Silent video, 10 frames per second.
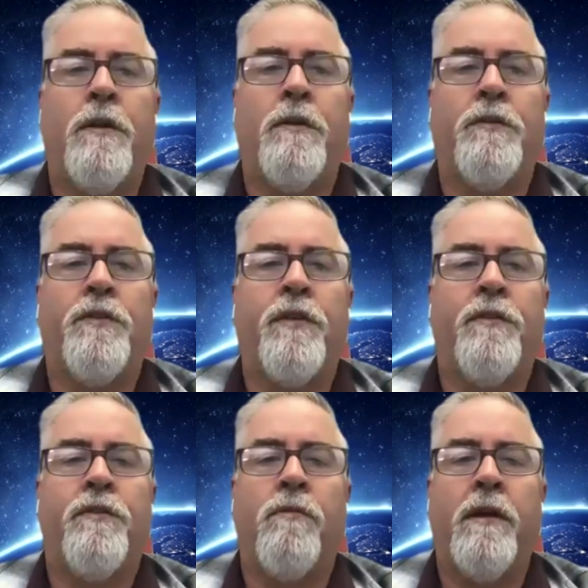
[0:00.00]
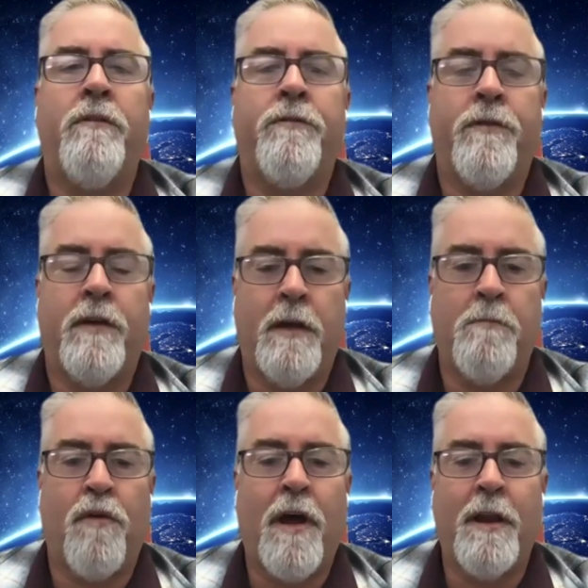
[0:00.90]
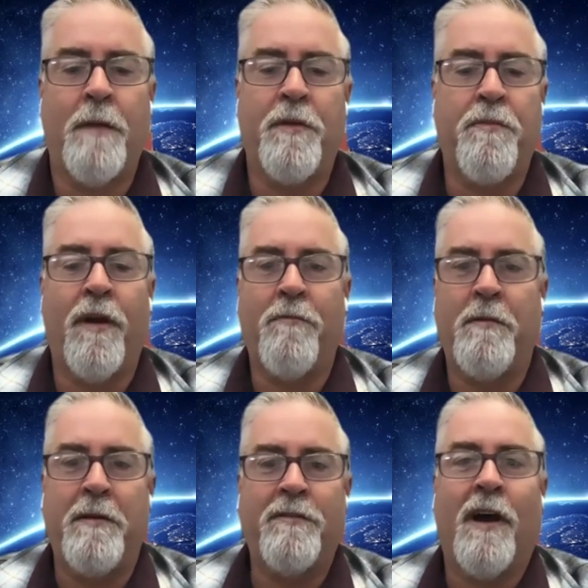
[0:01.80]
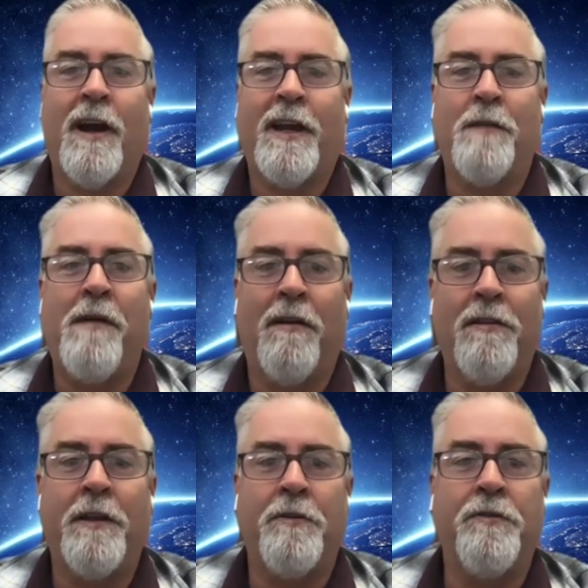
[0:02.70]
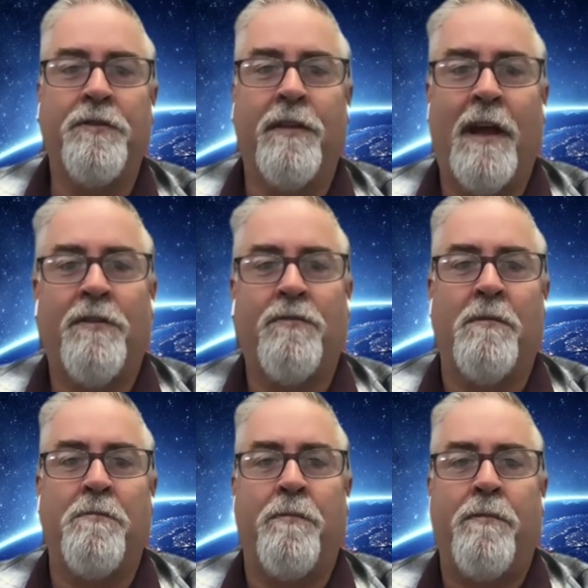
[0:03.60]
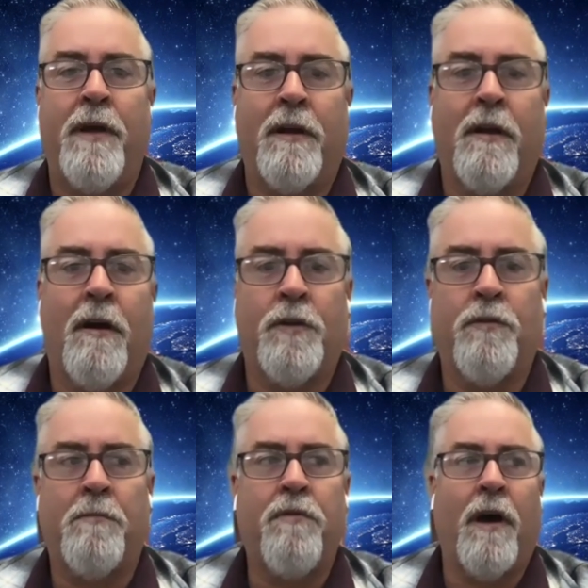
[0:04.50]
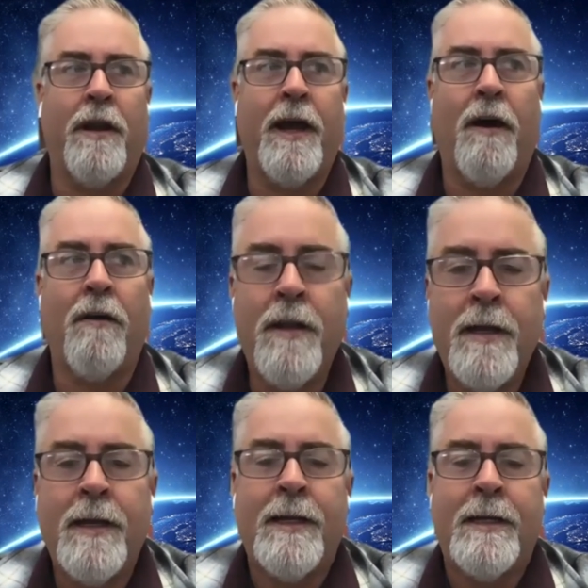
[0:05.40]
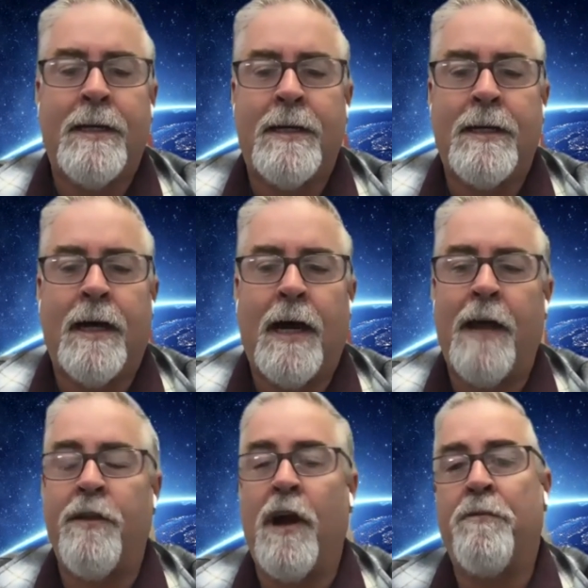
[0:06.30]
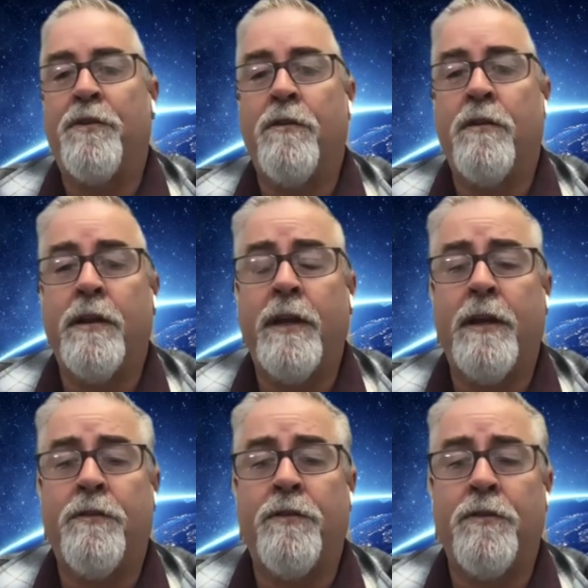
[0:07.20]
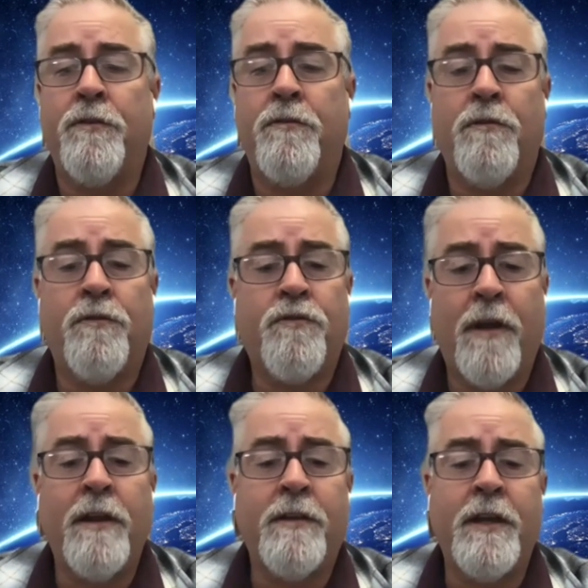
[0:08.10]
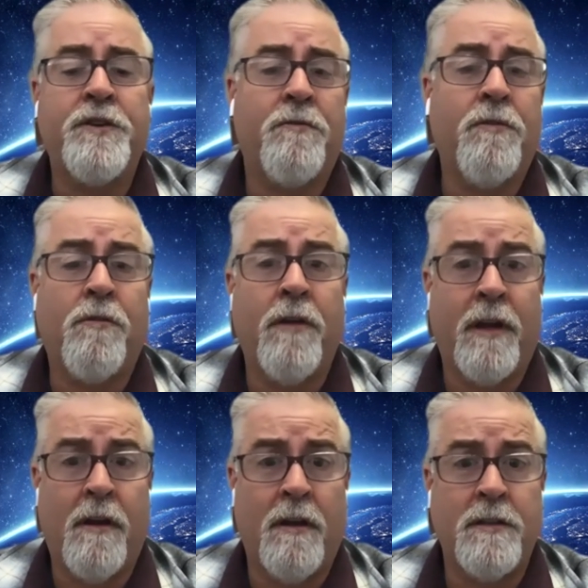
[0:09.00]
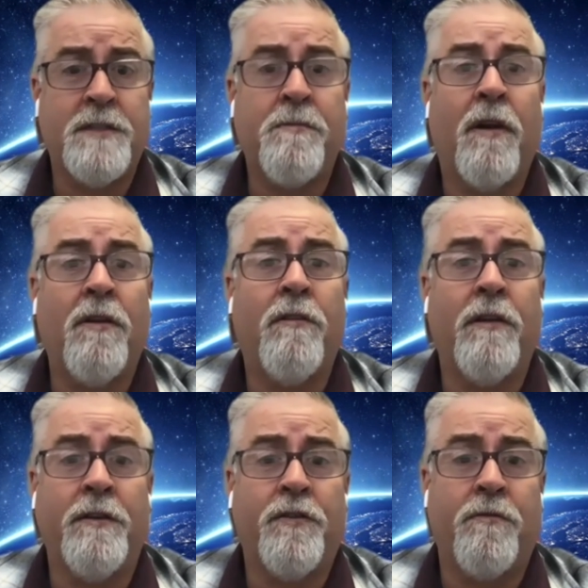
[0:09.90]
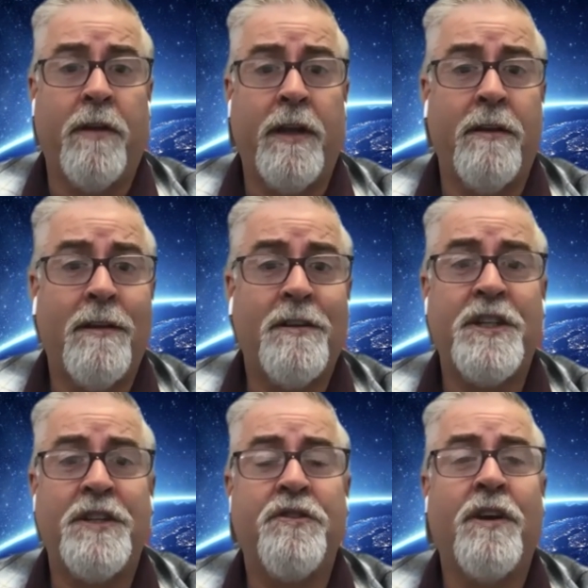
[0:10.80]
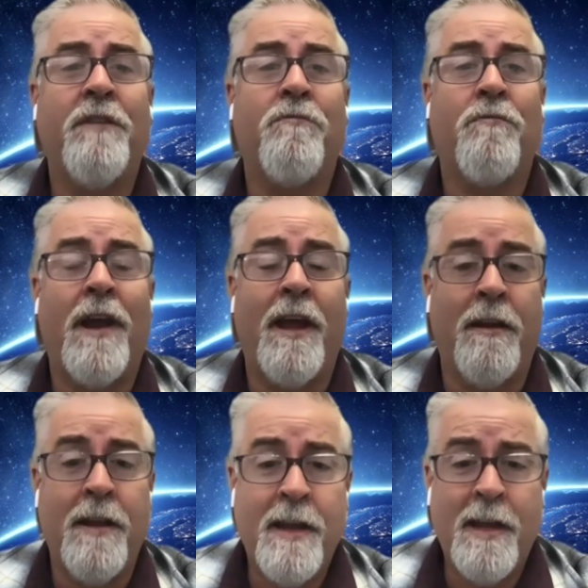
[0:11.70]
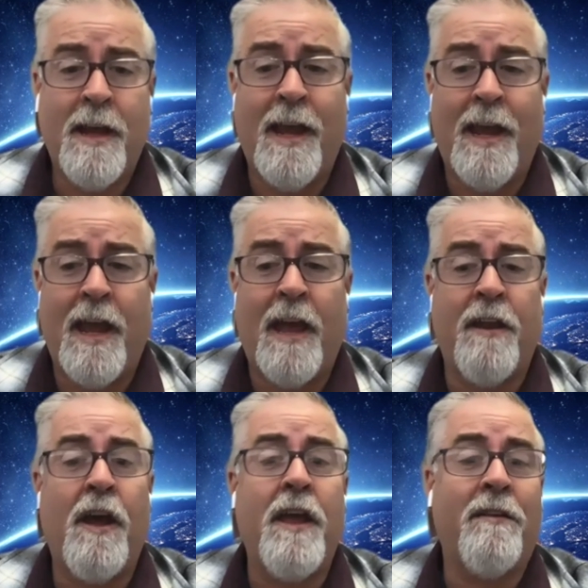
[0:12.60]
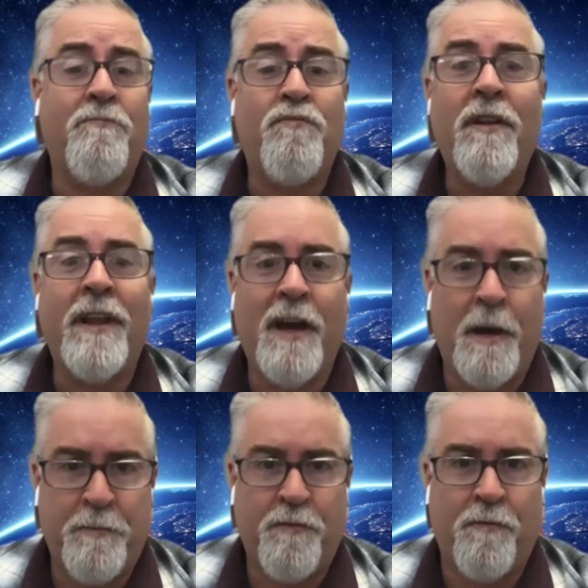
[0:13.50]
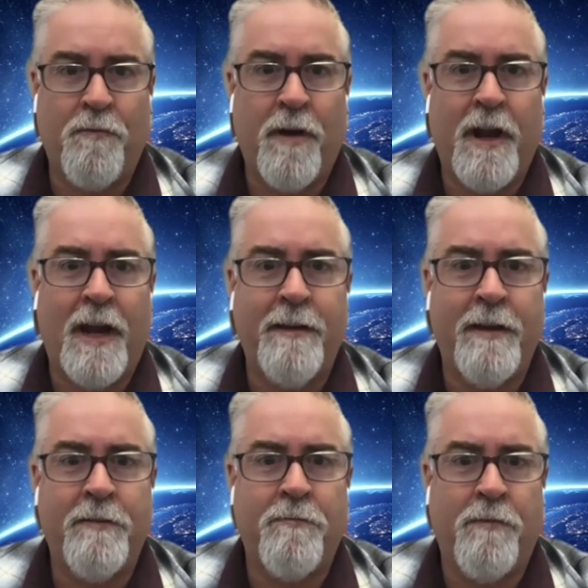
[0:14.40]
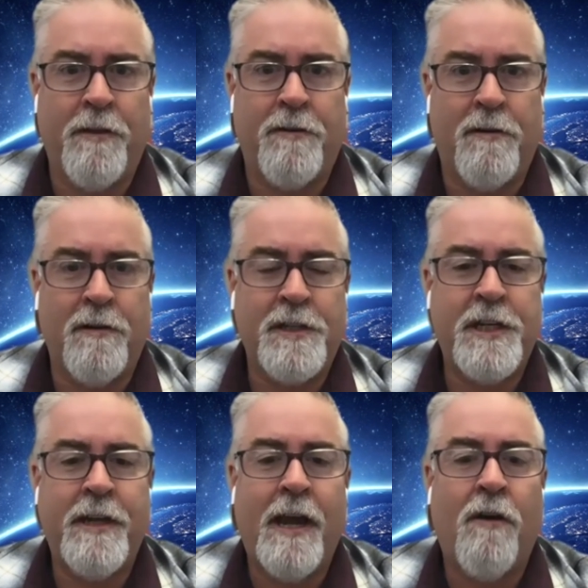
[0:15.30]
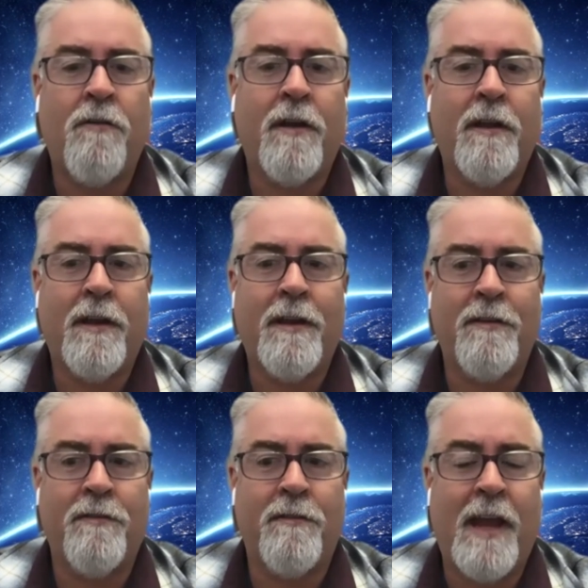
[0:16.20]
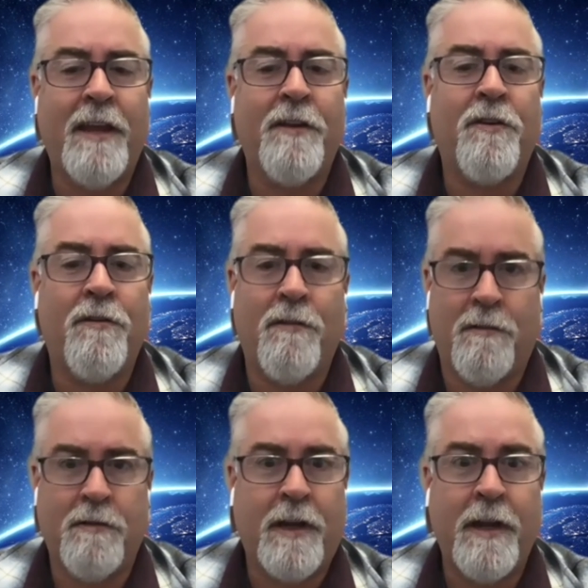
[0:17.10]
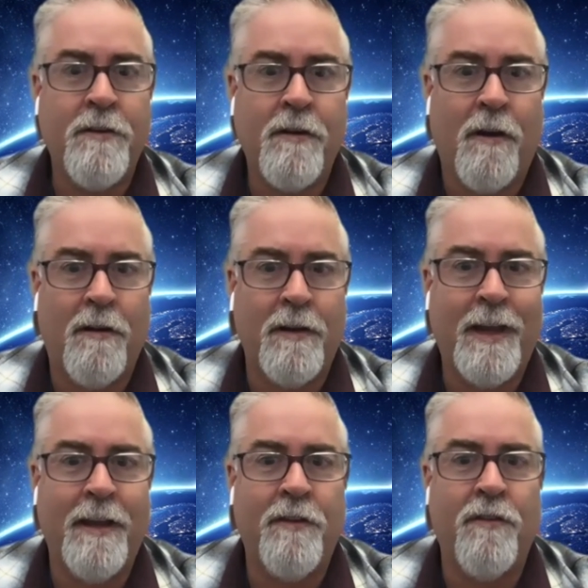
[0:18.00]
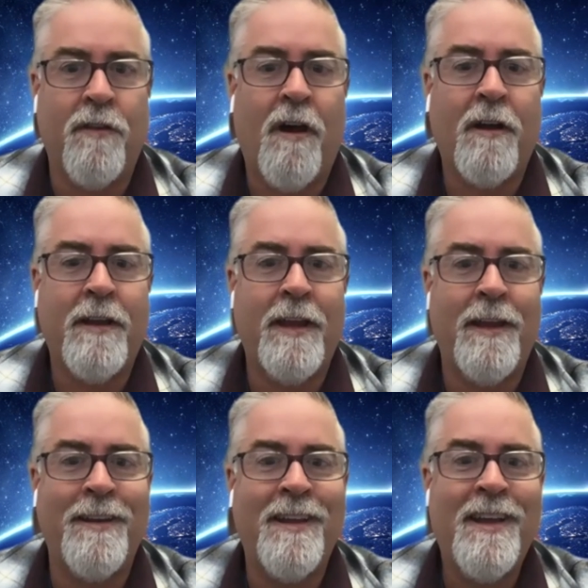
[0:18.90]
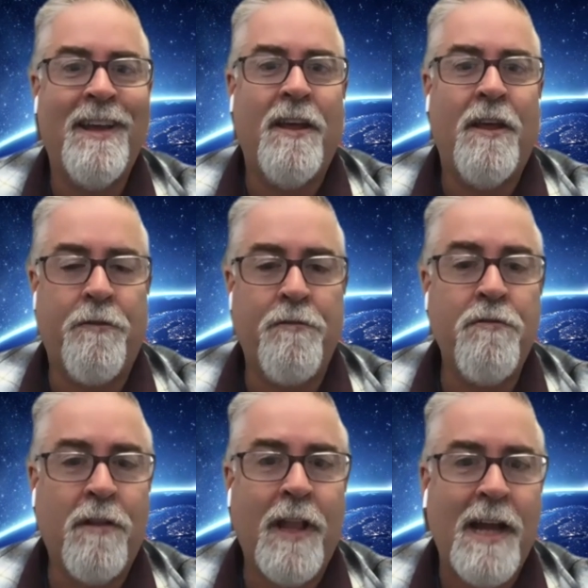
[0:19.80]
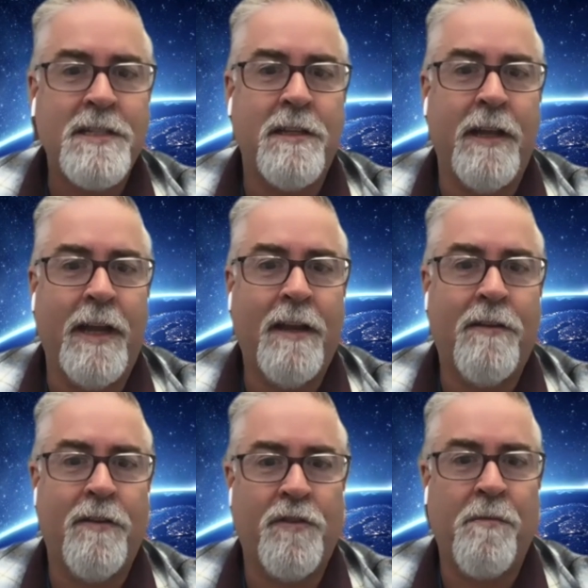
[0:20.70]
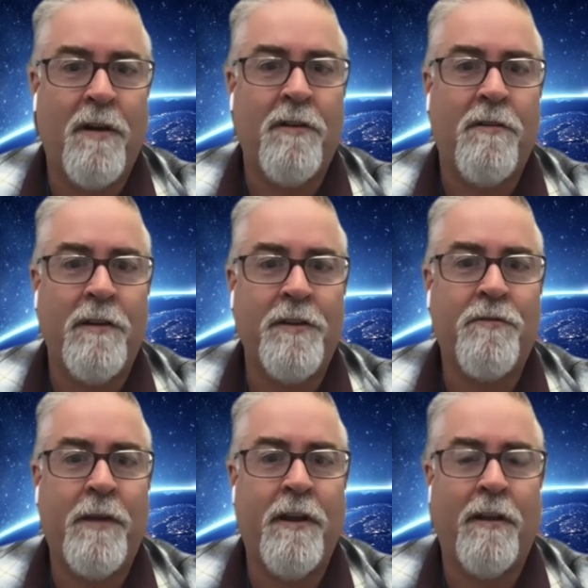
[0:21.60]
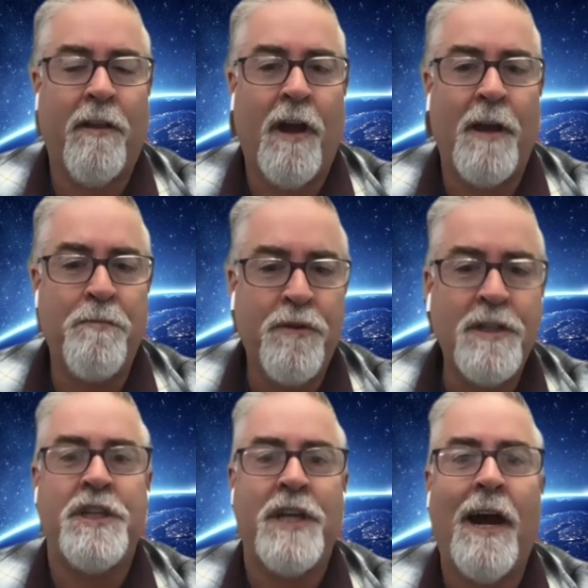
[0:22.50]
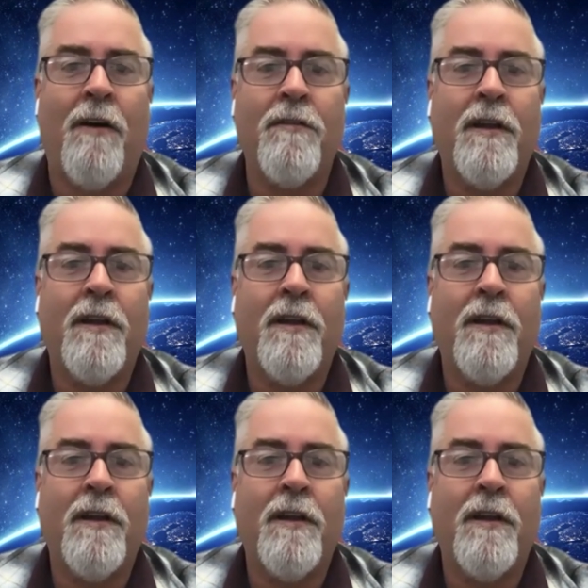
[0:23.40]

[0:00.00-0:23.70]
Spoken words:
Since we've brought up the point, we've been talking about littles, and that's what Ben Cogswell brought out. I had the opportunity to train a teacher real quick on Smart Learning Suite. She took it and ran and really upped what I did with her. She now can get her kindergarten kids logged in through ClassLink to Smart Learning Suite online, push out